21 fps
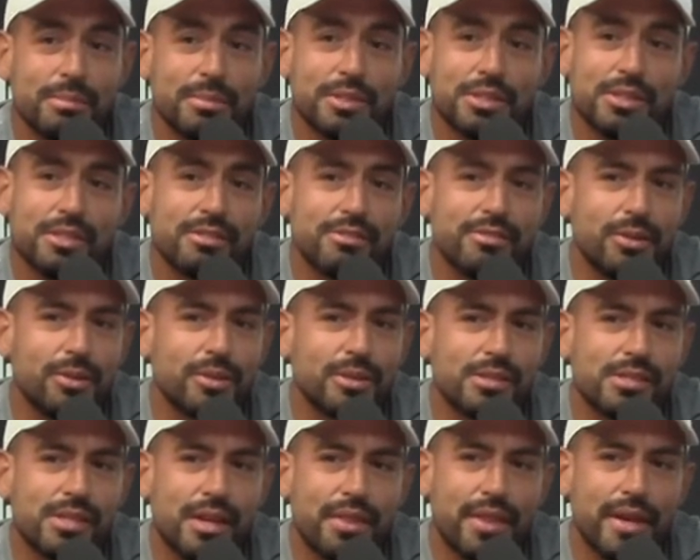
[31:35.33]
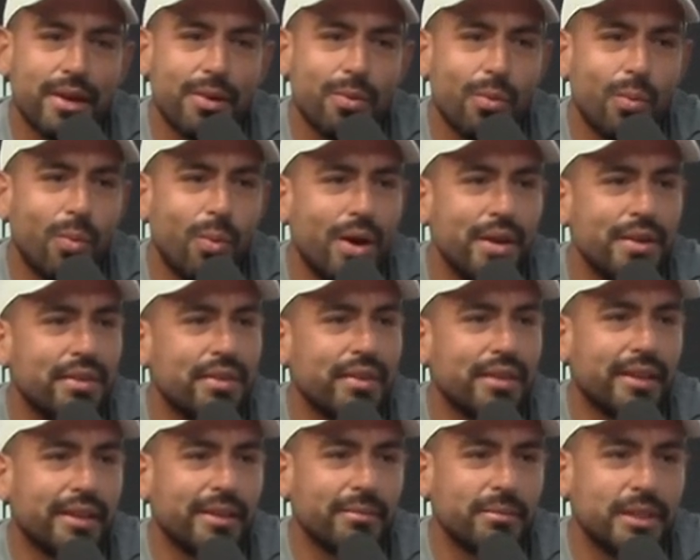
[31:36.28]
to just focus on that one
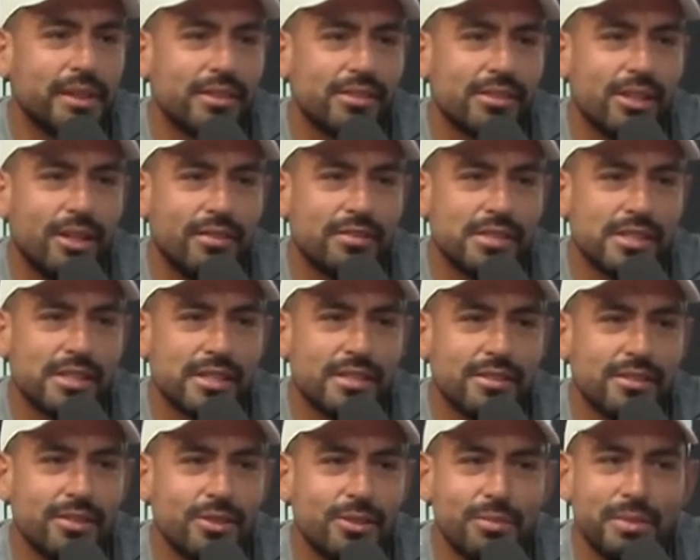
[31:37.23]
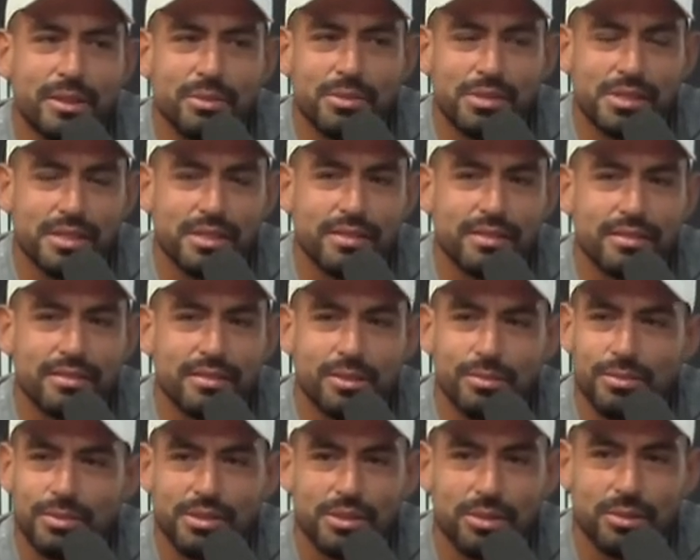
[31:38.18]
thing because all of a sudden nobody was in, no
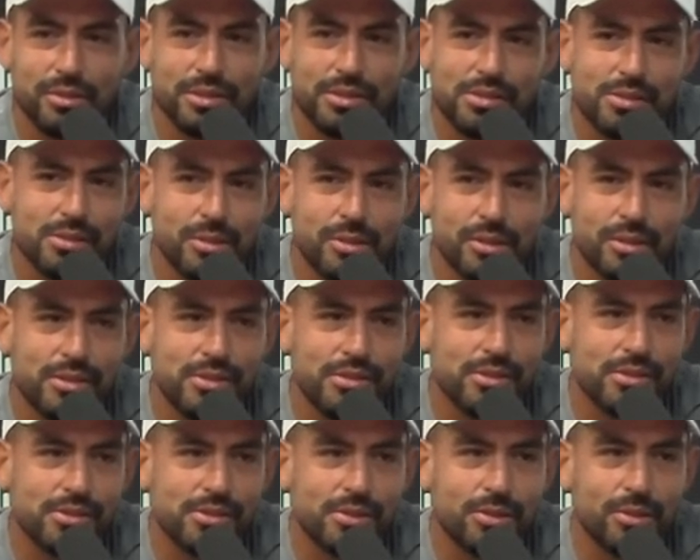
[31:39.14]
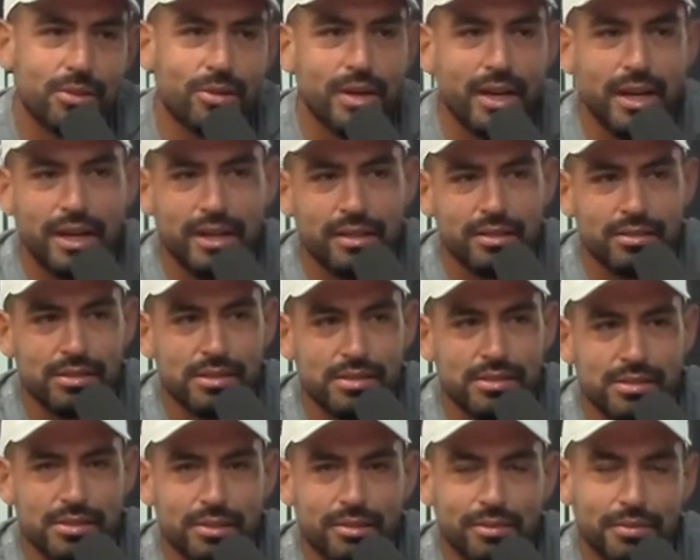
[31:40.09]
one's going to stores, there's no crowds,
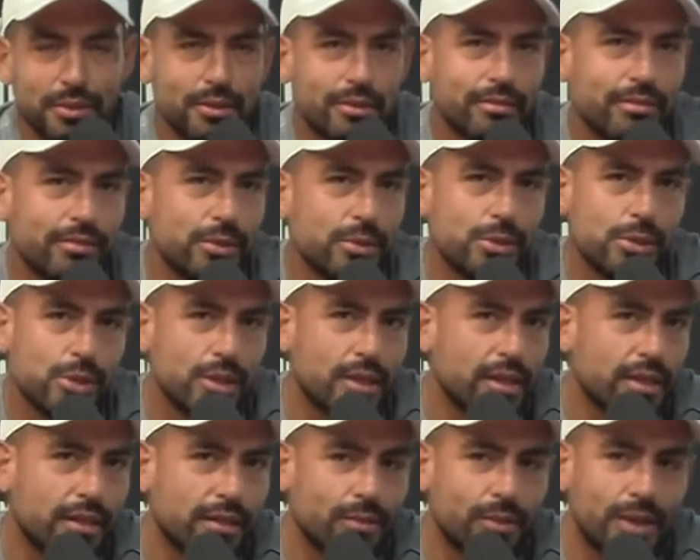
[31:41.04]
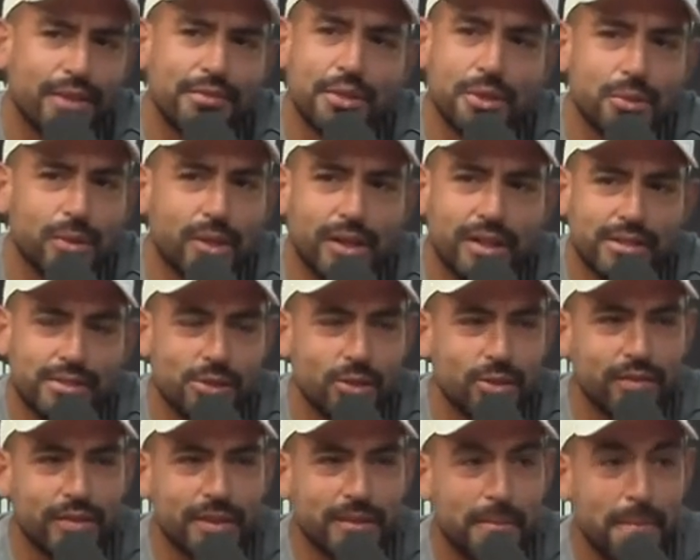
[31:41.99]
and so if you're a food truck or whatever you are, it's
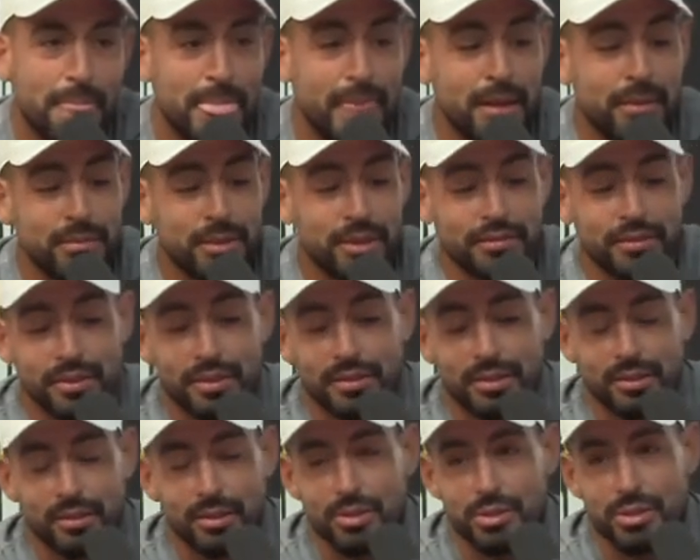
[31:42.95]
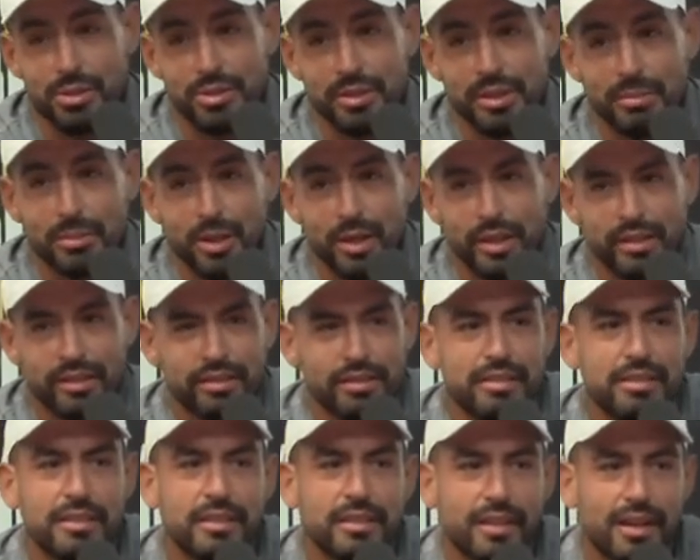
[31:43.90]
over. But if you're in the grocery market
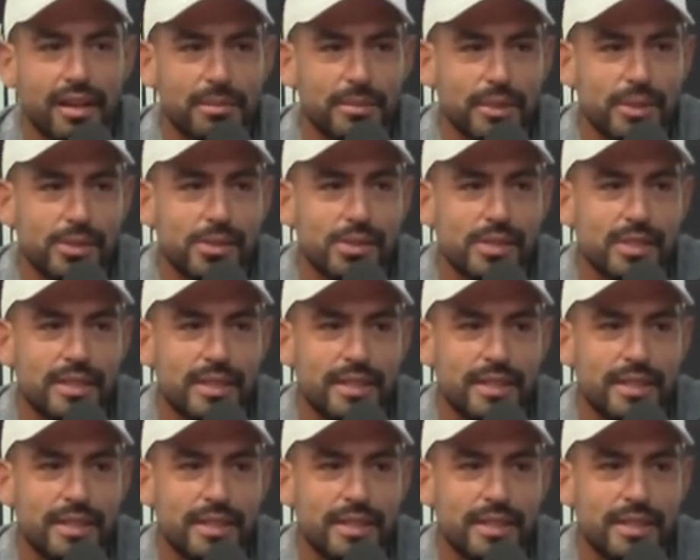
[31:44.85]
or e-commerce,